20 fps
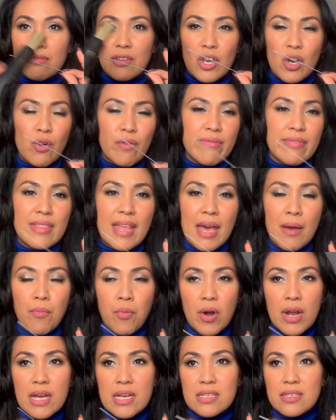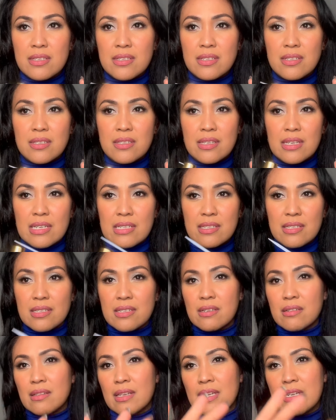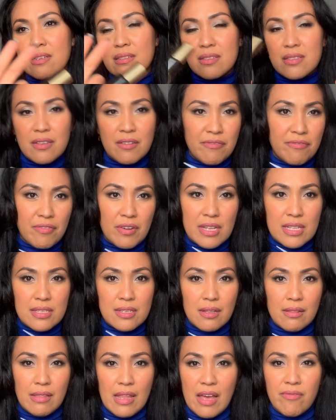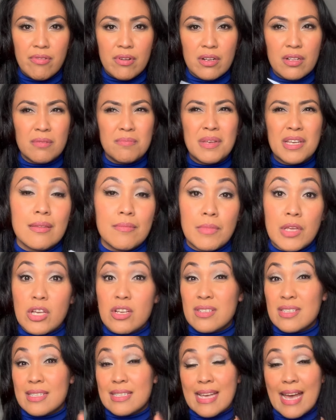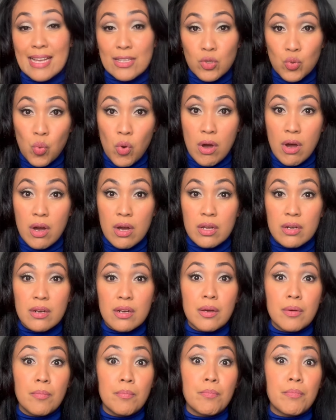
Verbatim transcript: you know, Nebras is still in a different level because that one